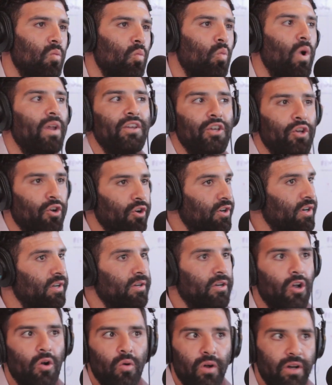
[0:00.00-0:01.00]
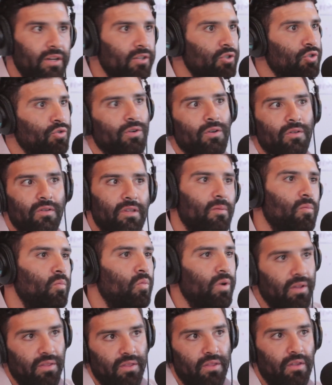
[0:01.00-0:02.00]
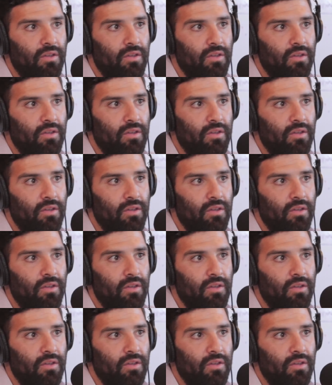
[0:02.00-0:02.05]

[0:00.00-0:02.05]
When you're gonna go in and drill them with,